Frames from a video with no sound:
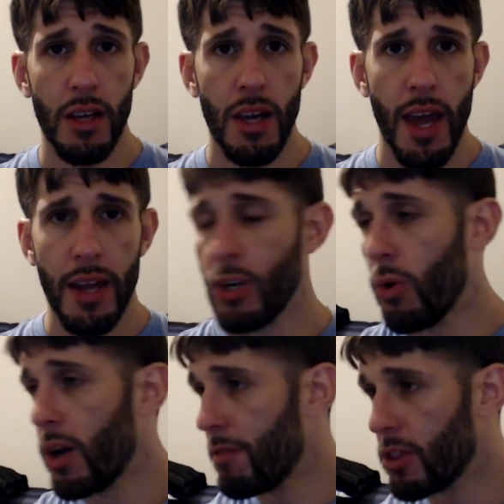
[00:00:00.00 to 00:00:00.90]
And you know
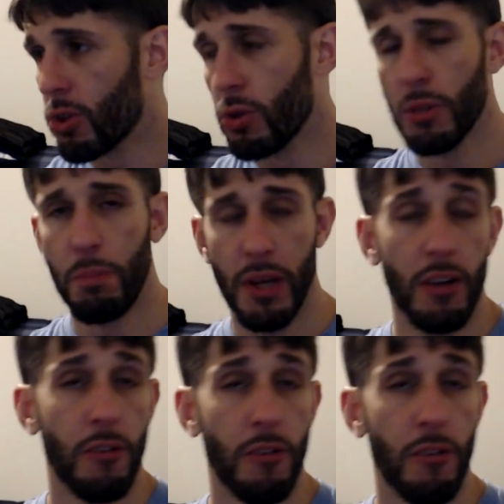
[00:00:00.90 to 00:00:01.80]
what? If he throws a pick,
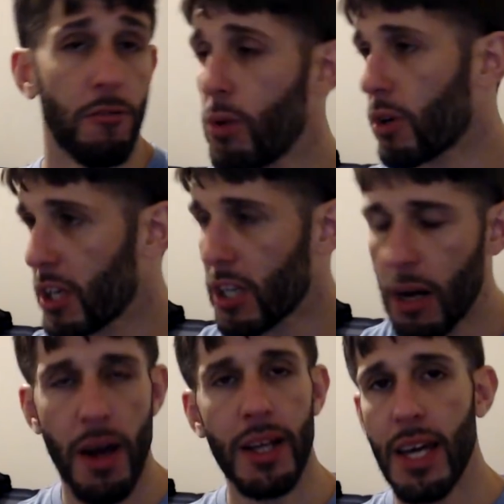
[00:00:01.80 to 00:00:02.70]
fuck it, we're going to come
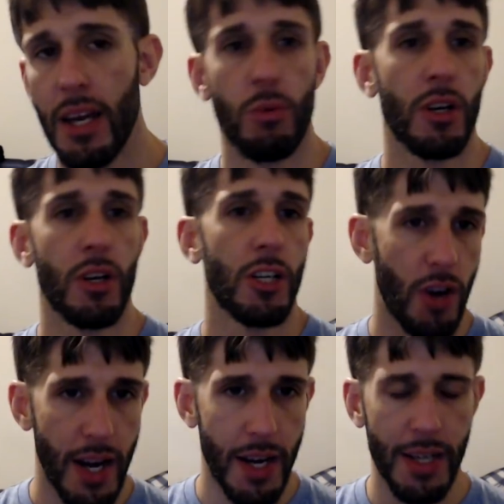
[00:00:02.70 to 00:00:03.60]
out again, and we're going to
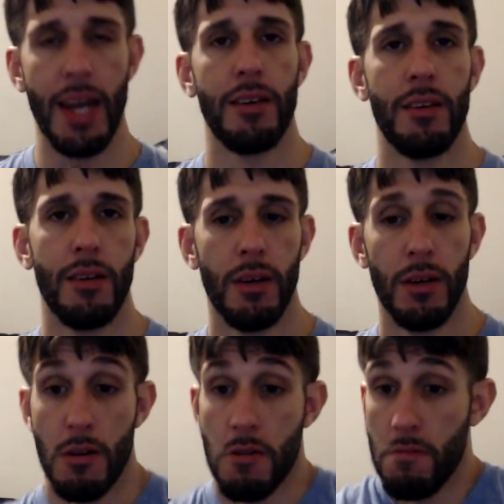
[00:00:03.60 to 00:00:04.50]
try it again.
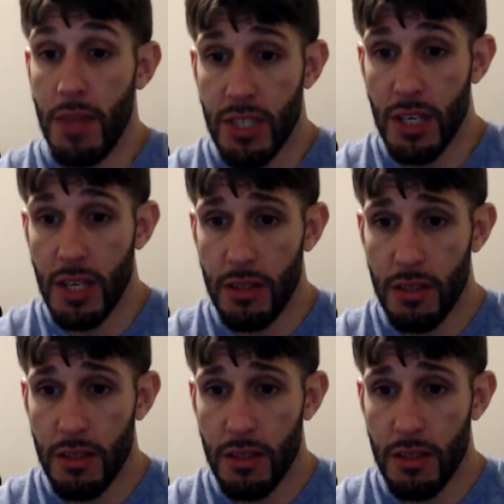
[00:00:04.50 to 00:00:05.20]
That's it.